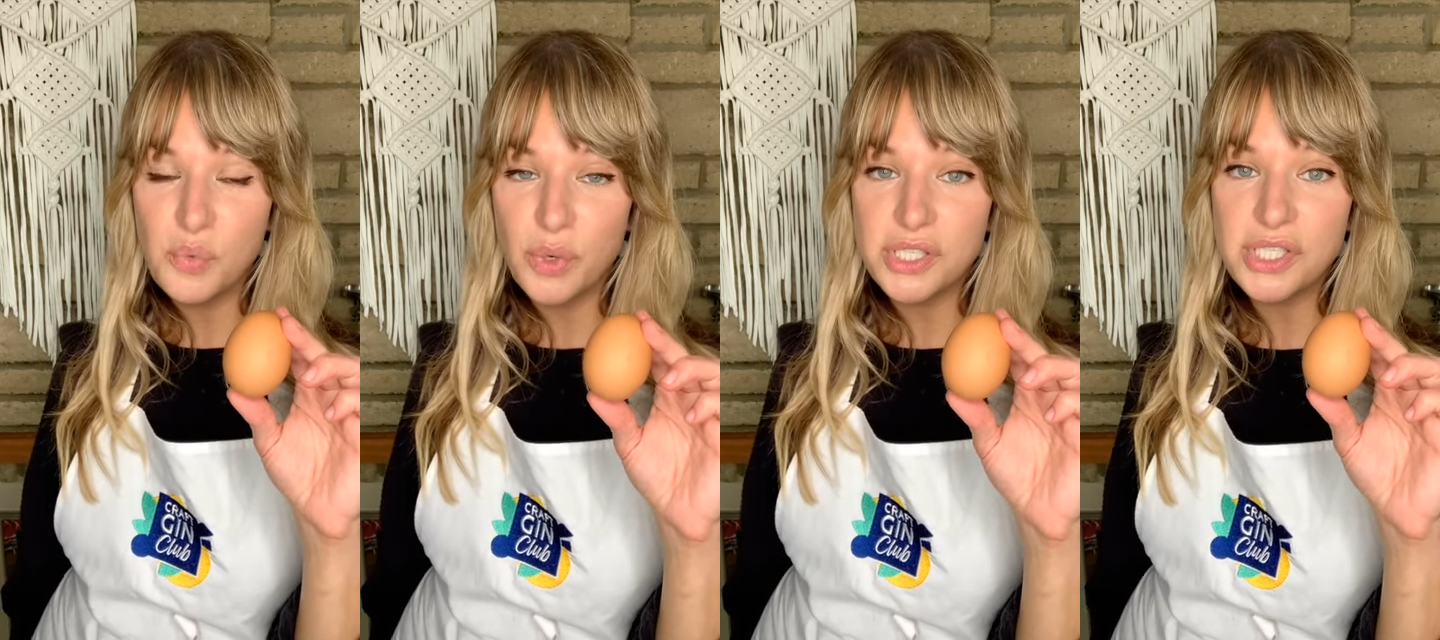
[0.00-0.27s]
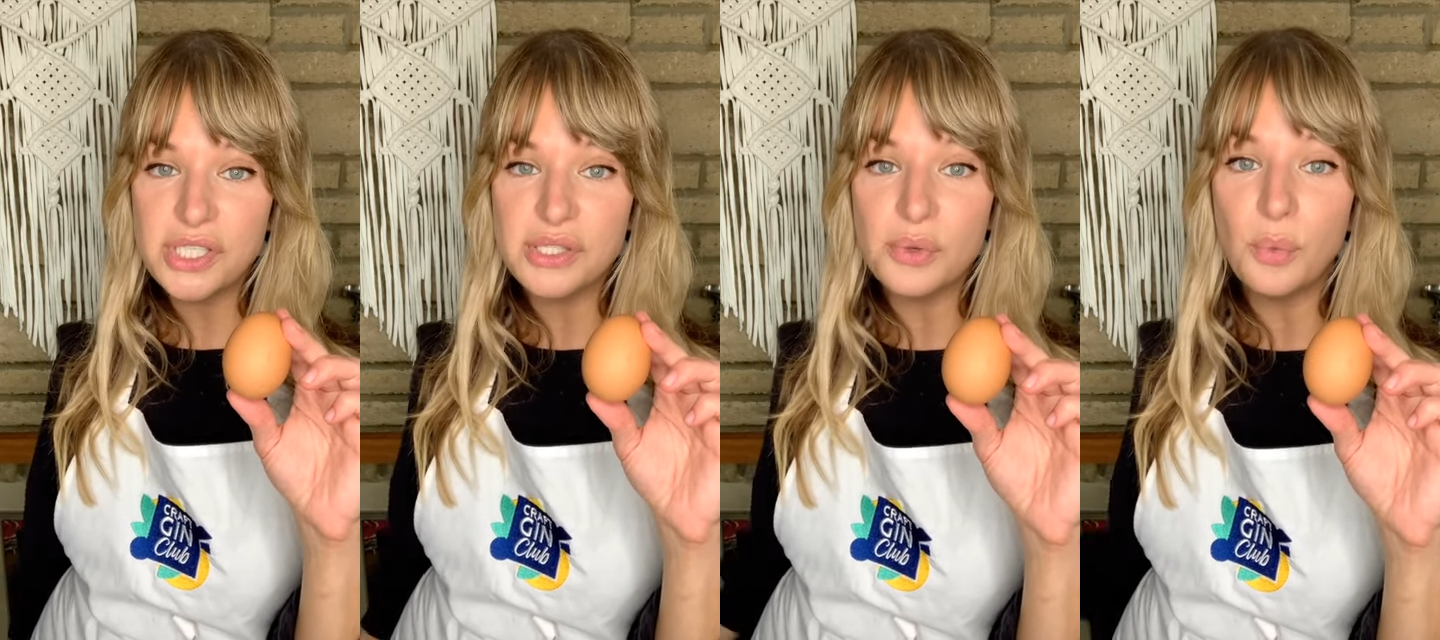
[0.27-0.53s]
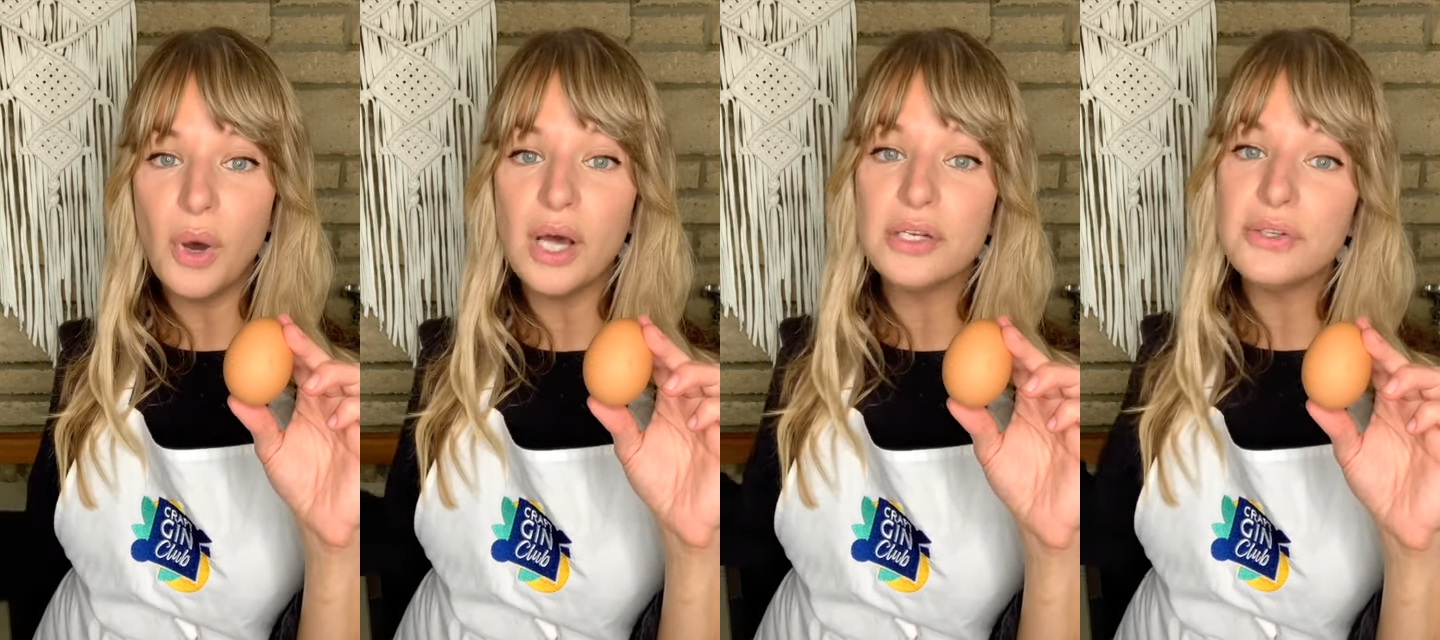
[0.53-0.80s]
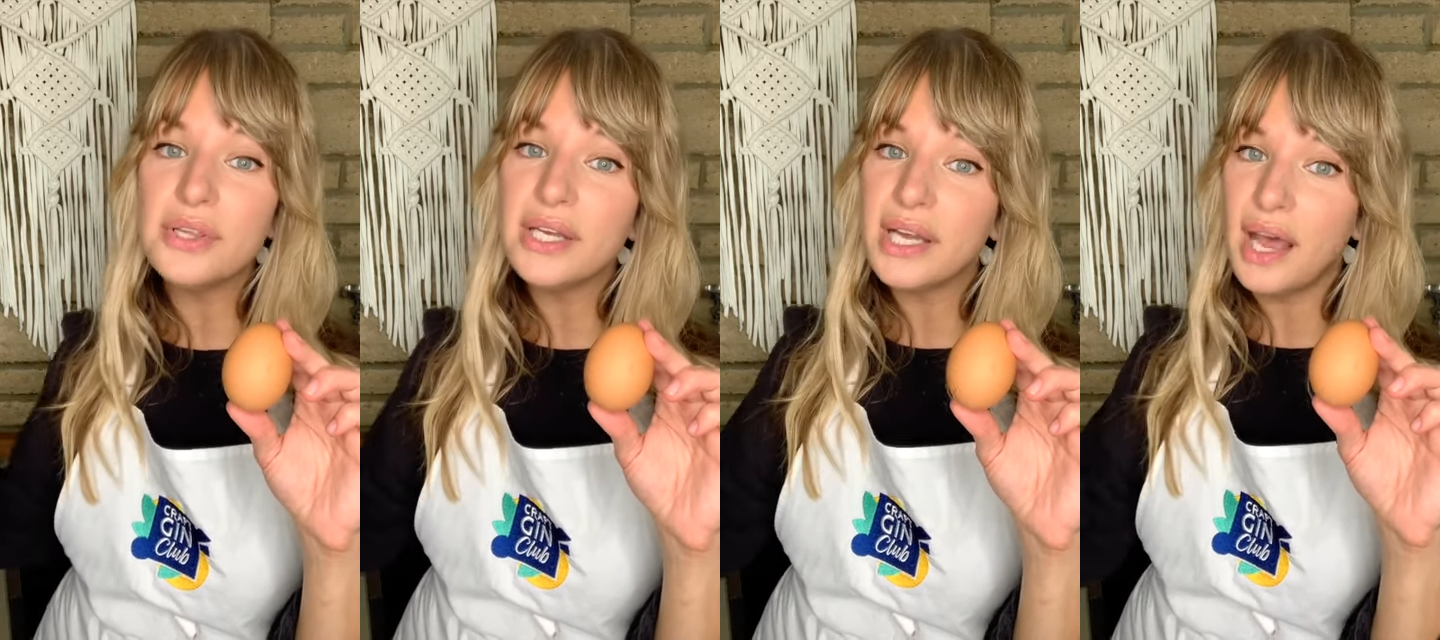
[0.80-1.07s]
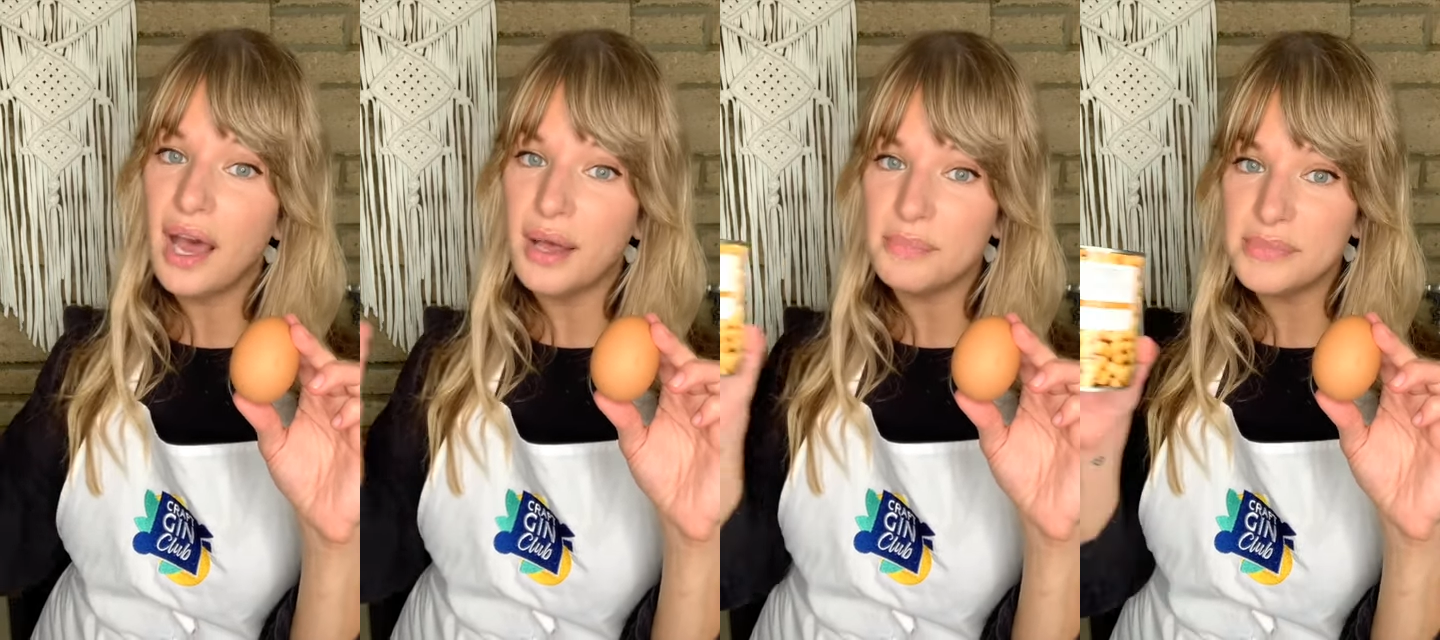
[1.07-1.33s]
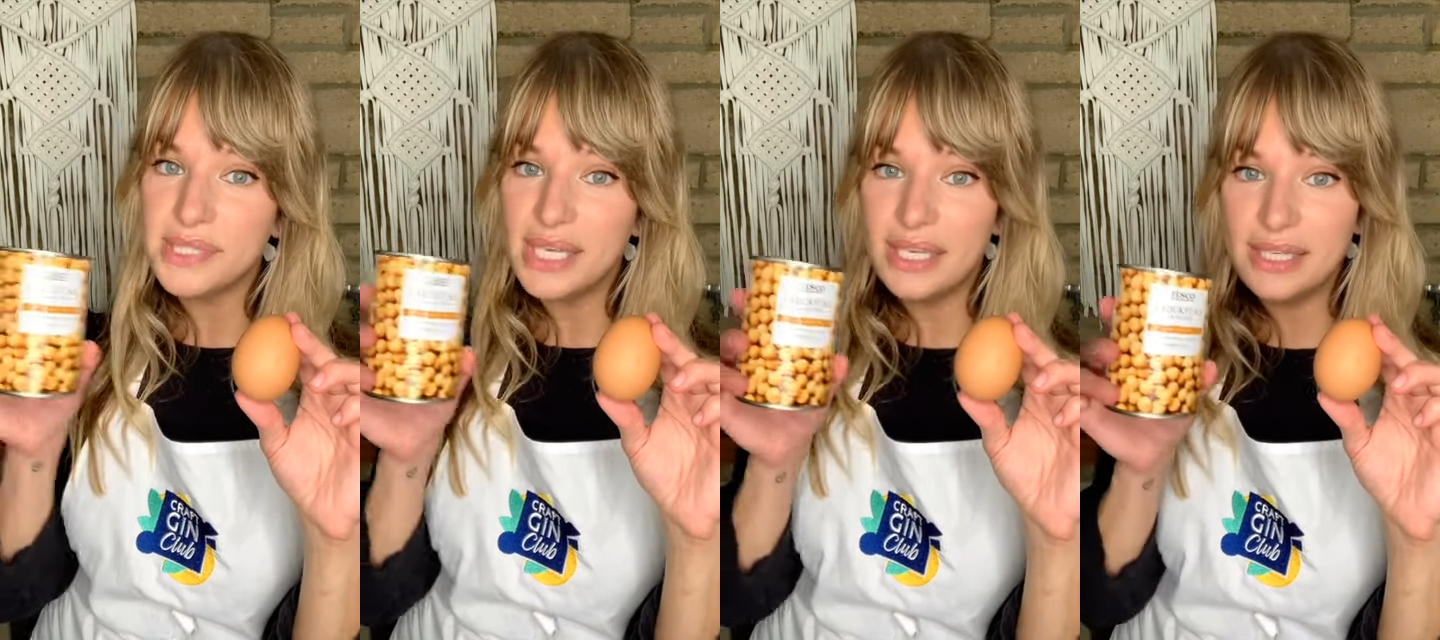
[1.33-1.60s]
which is the water that
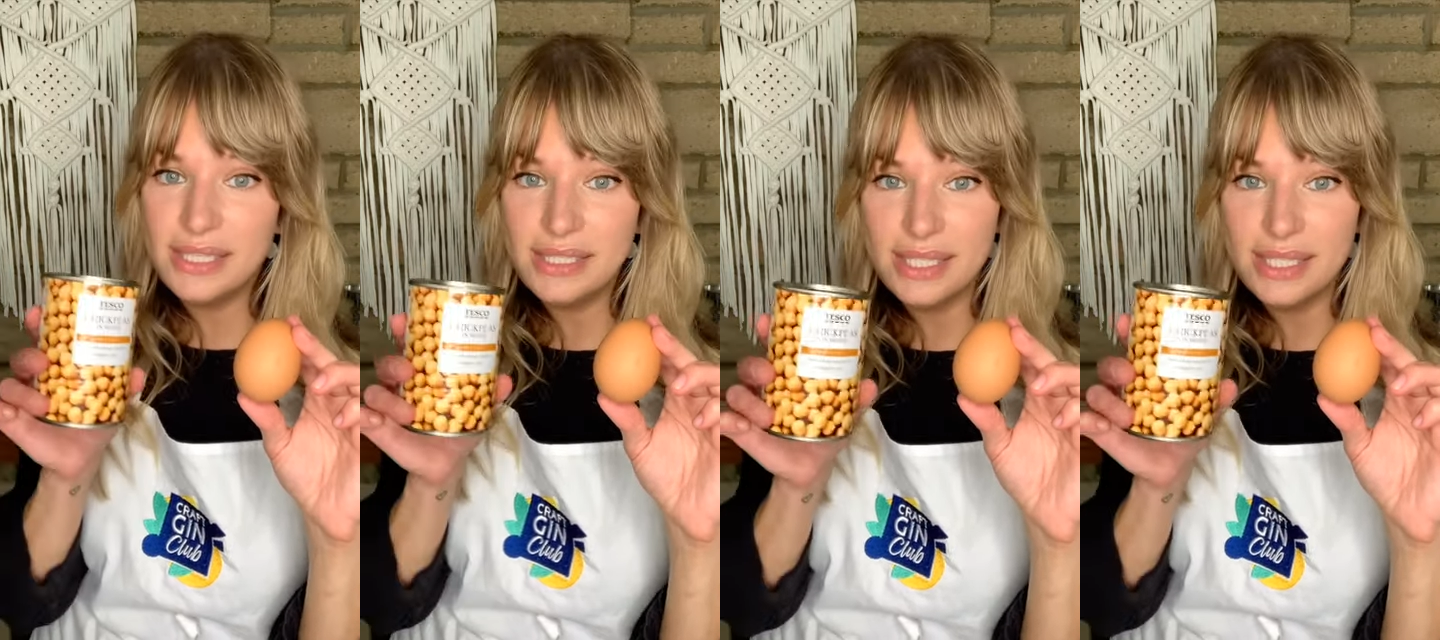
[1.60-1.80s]
comes in